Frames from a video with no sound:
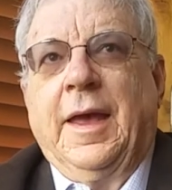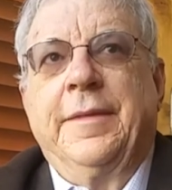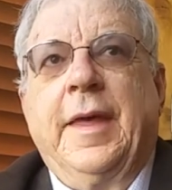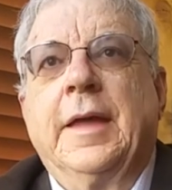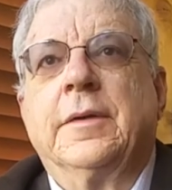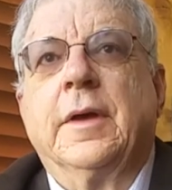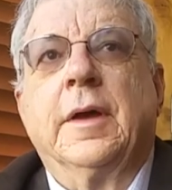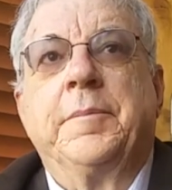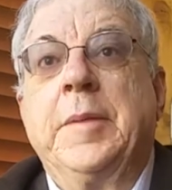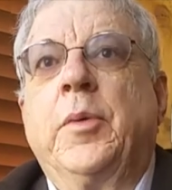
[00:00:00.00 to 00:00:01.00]
and that
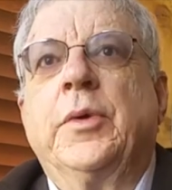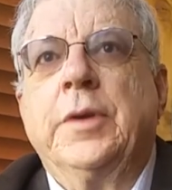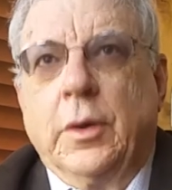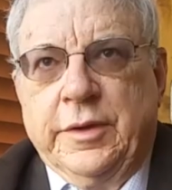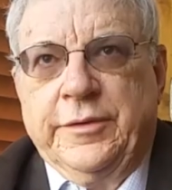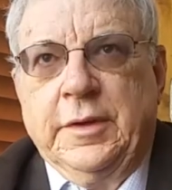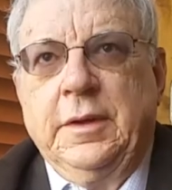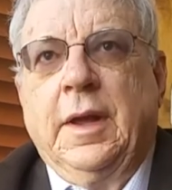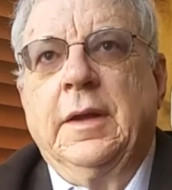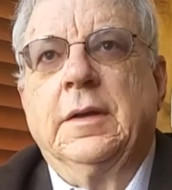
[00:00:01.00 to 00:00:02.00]
uh, people would notice it
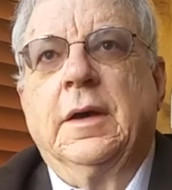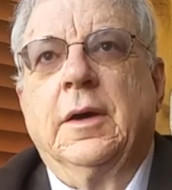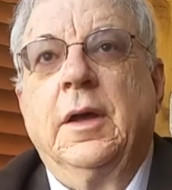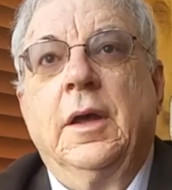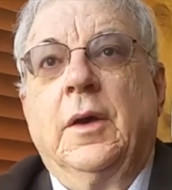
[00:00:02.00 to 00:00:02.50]
and uh,